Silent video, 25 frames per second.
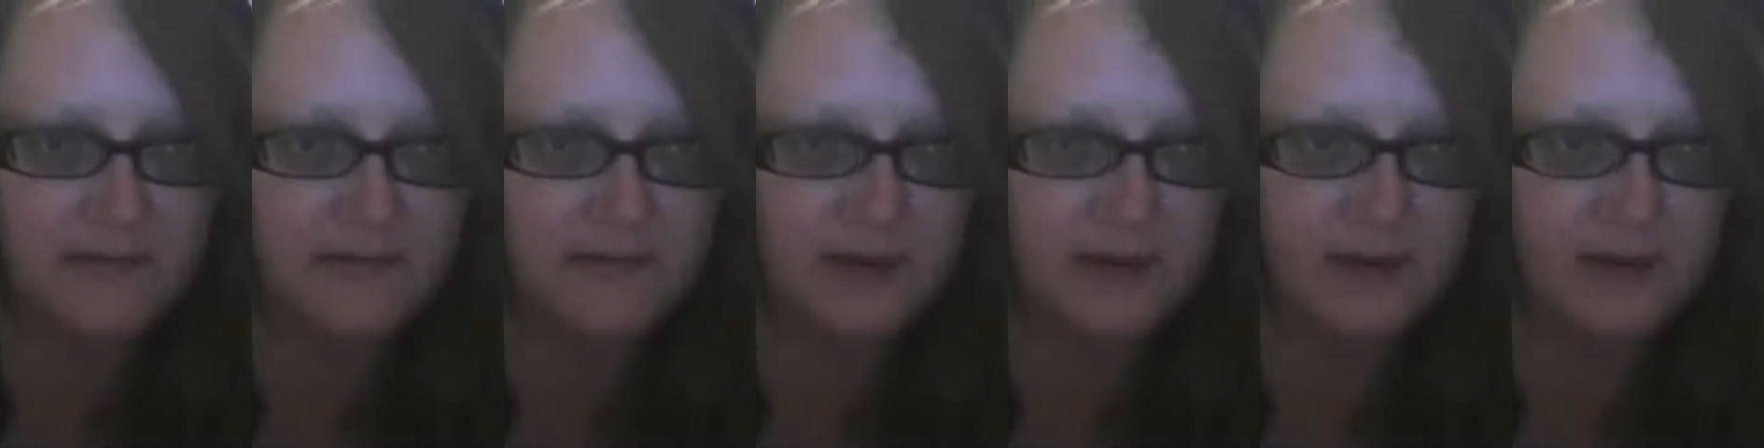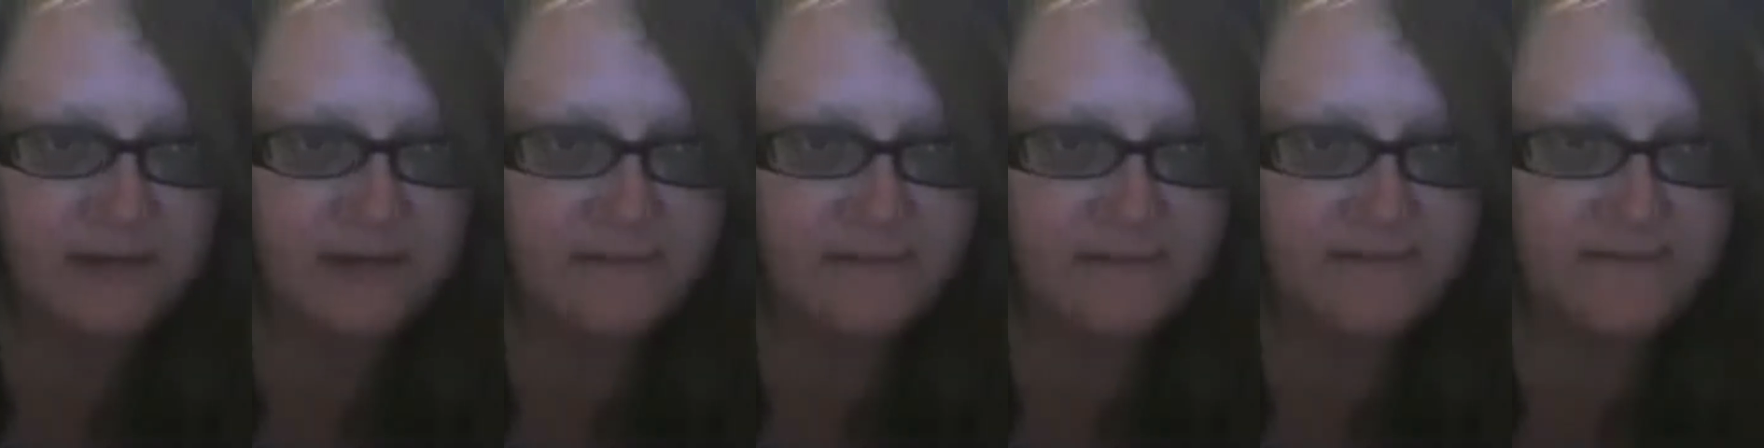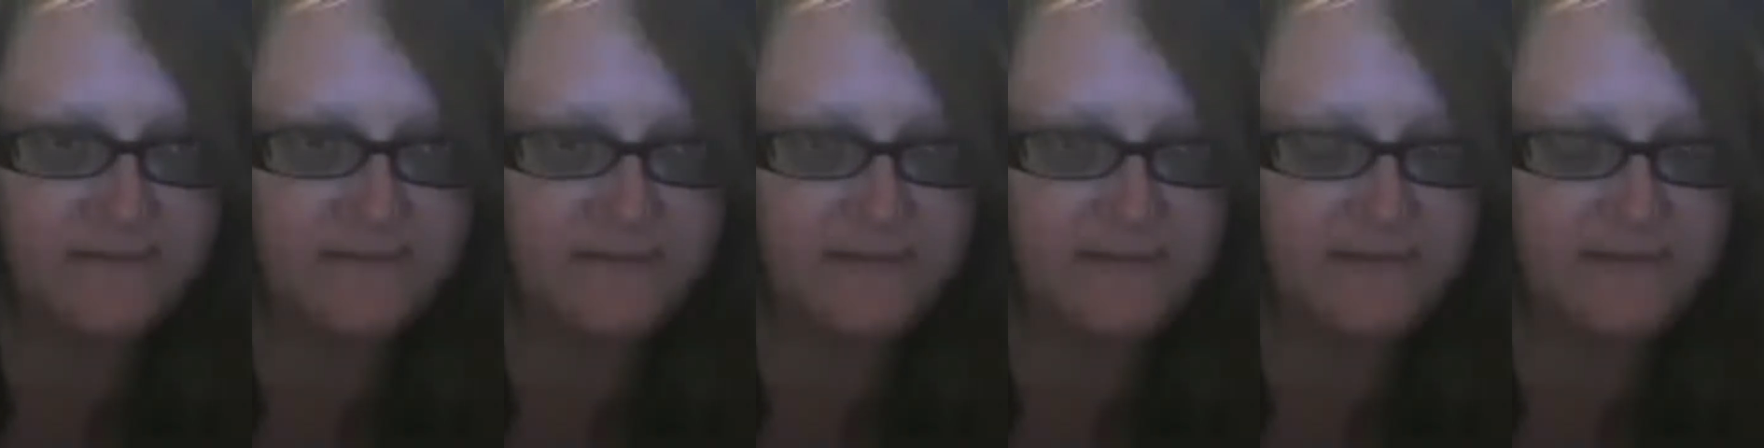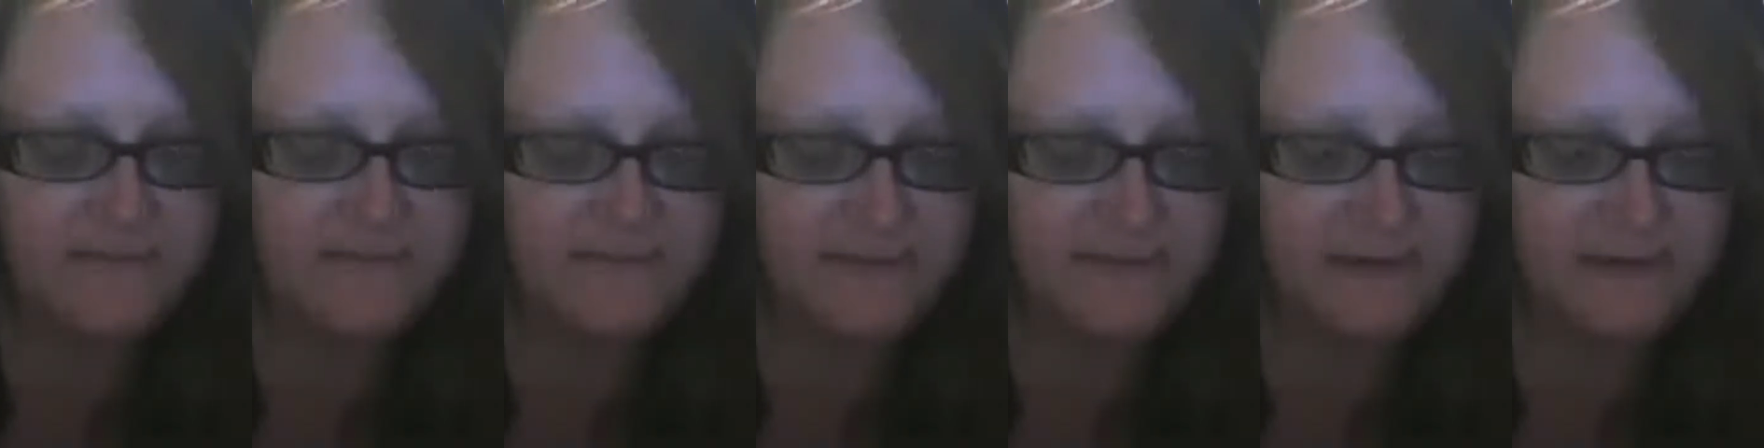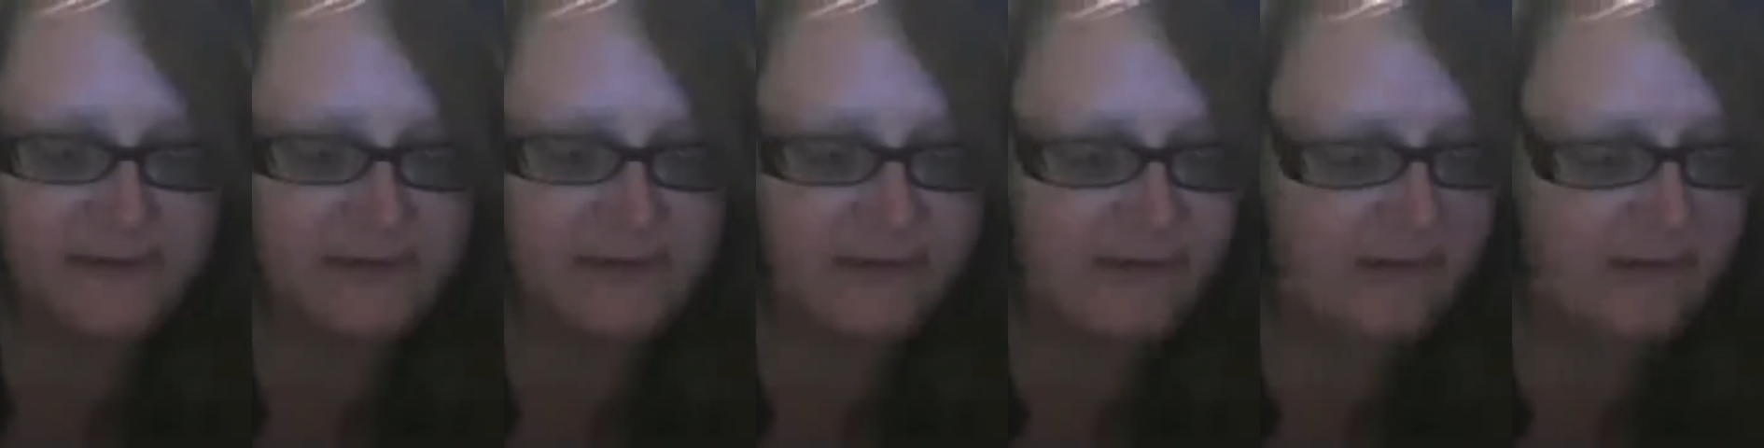The doctors at
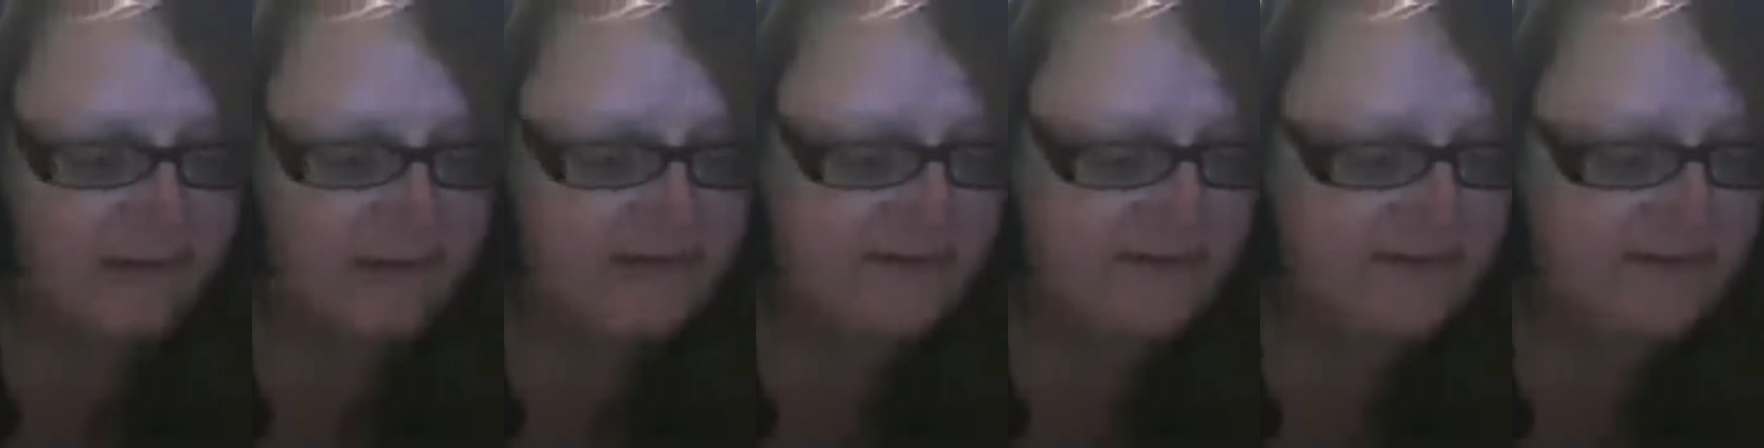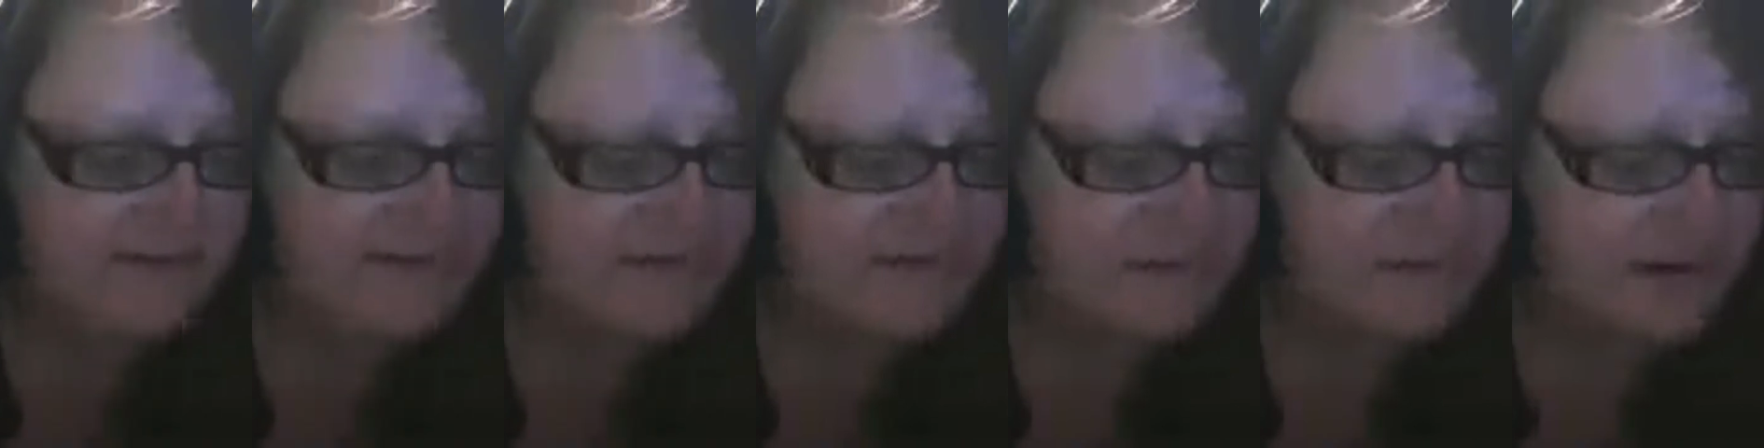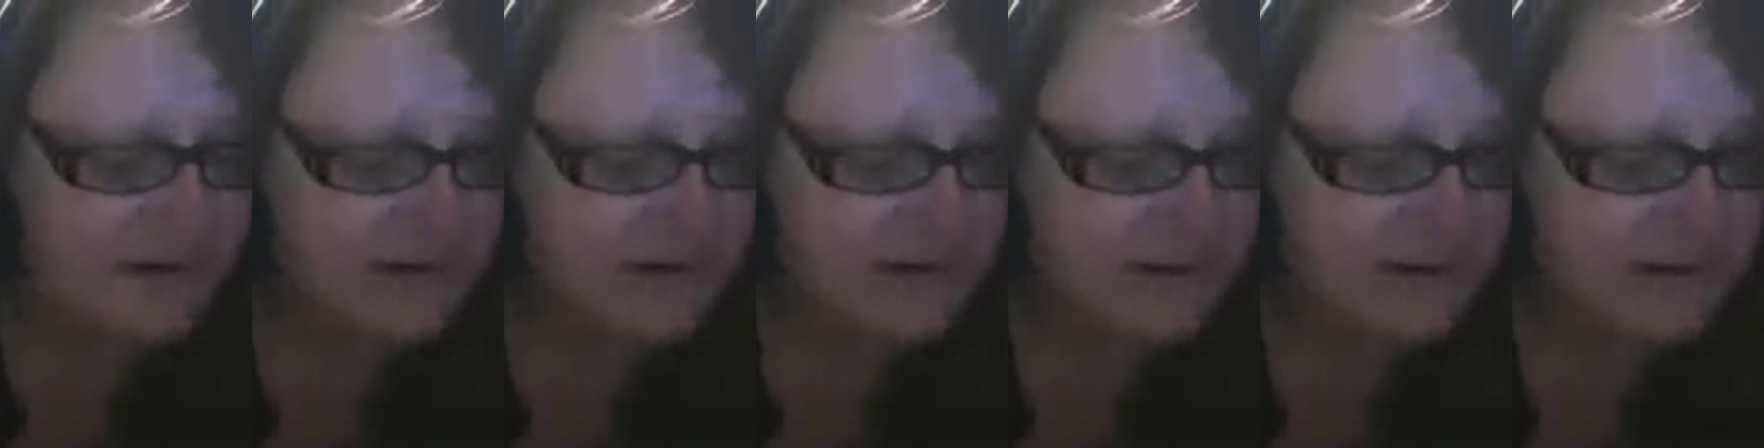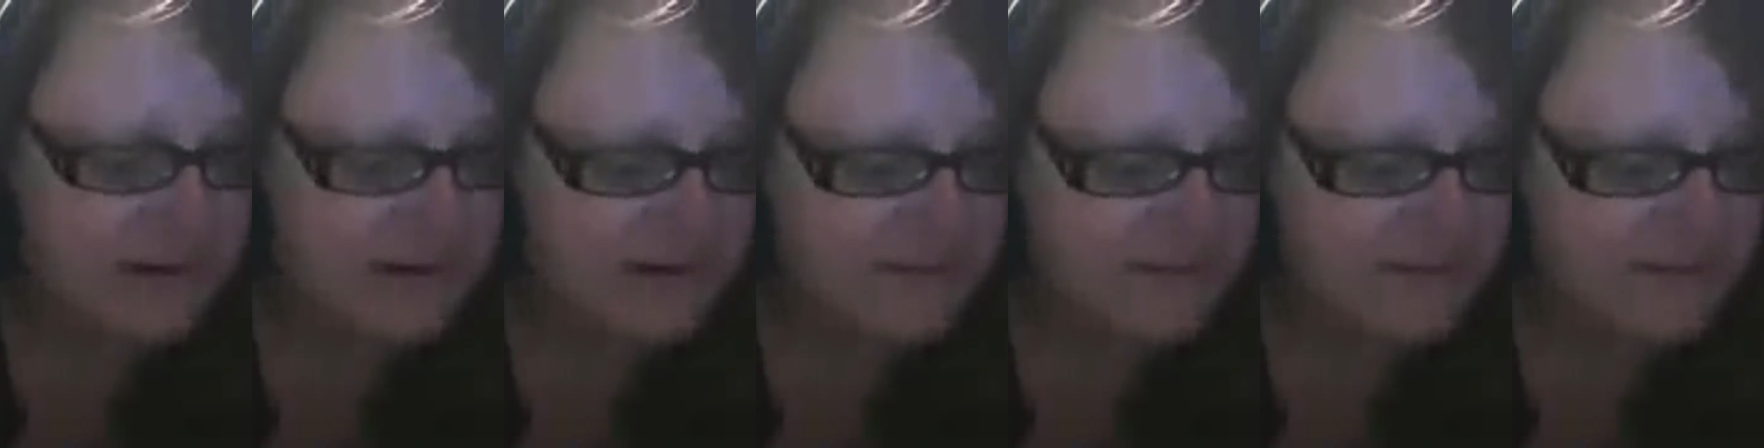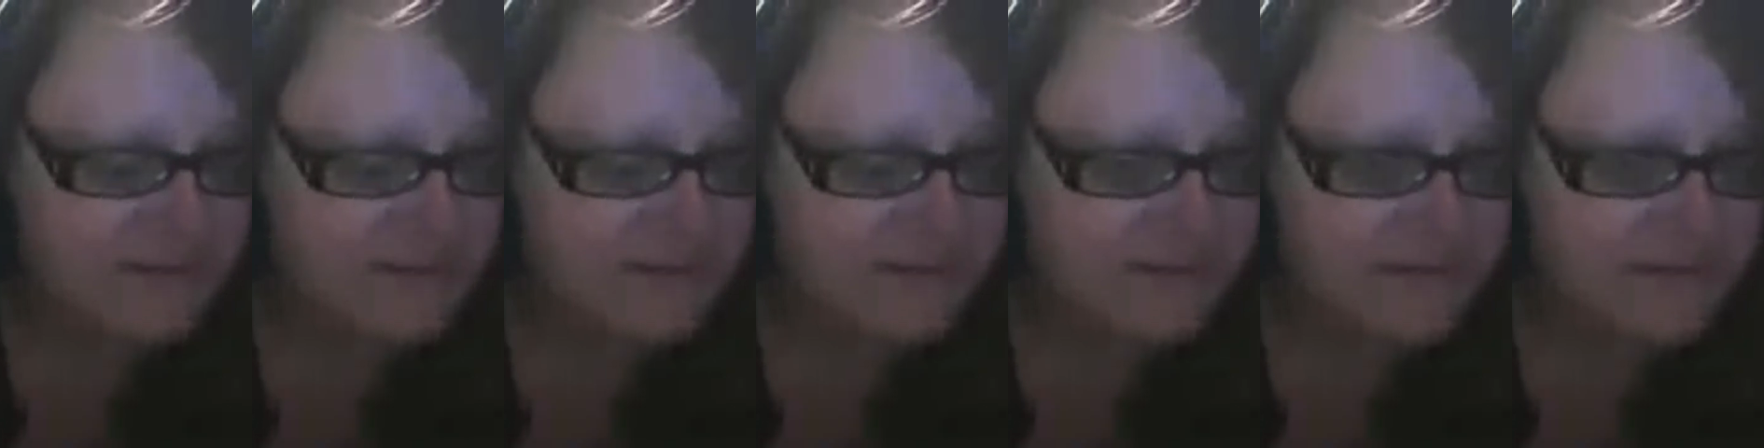least think that she's got like
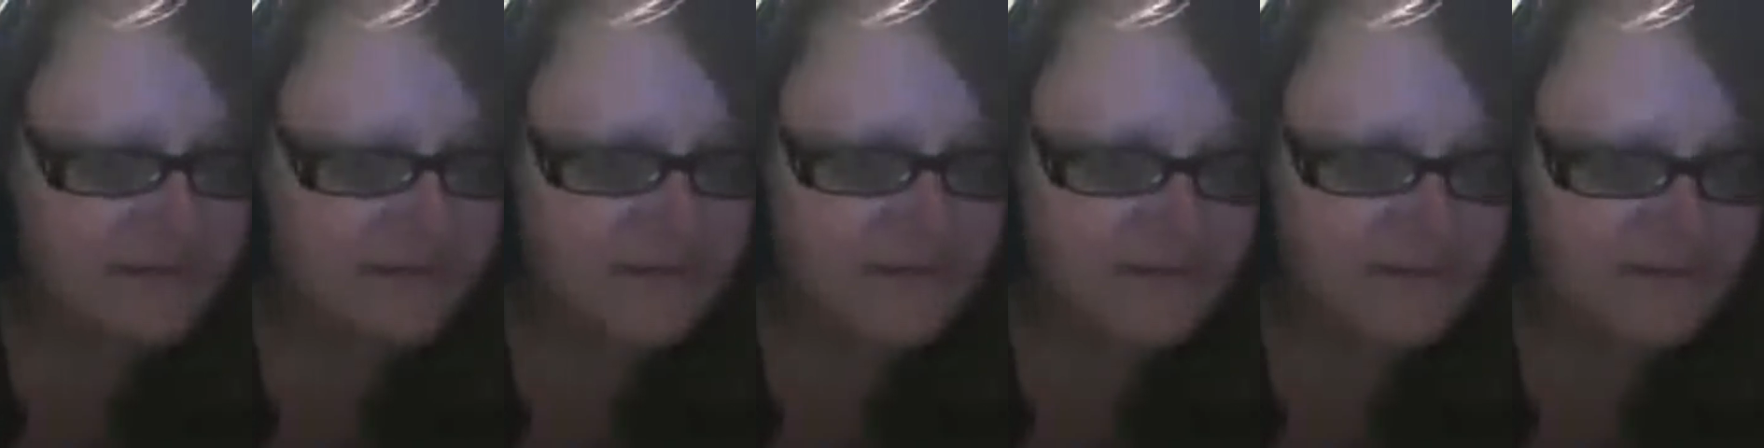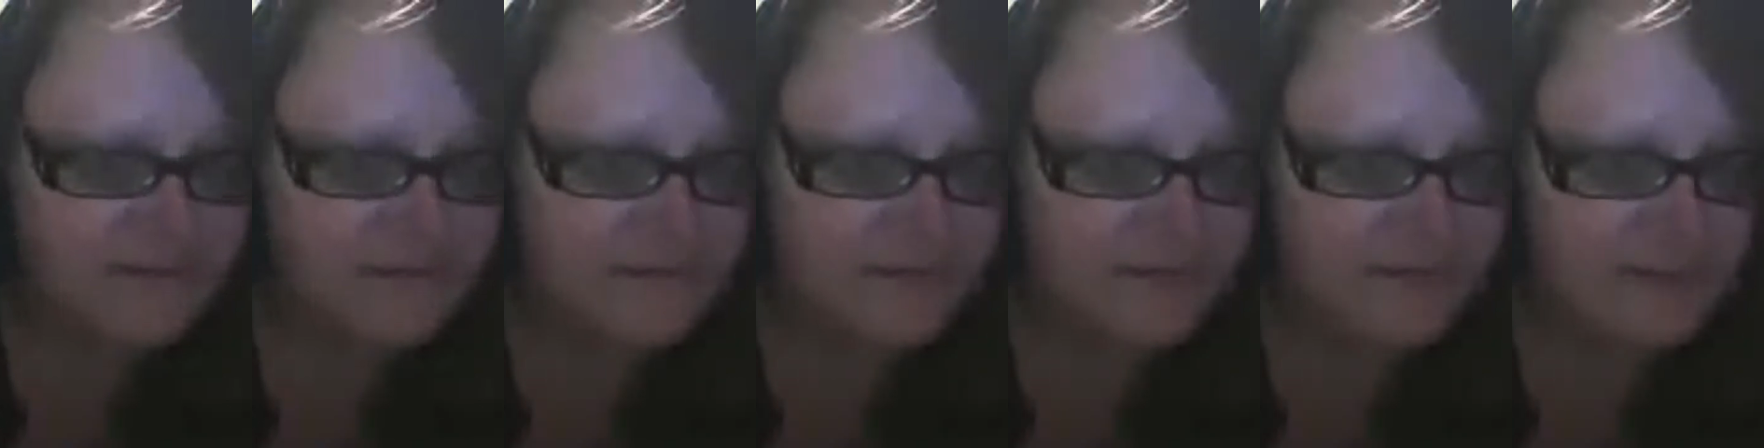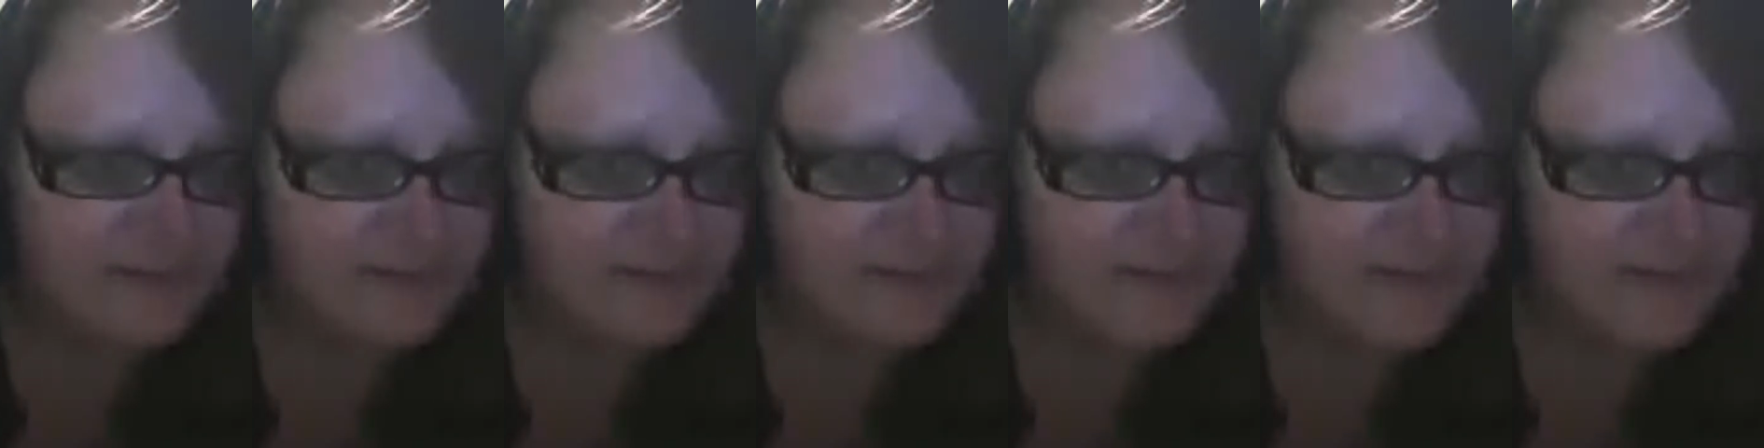6 months.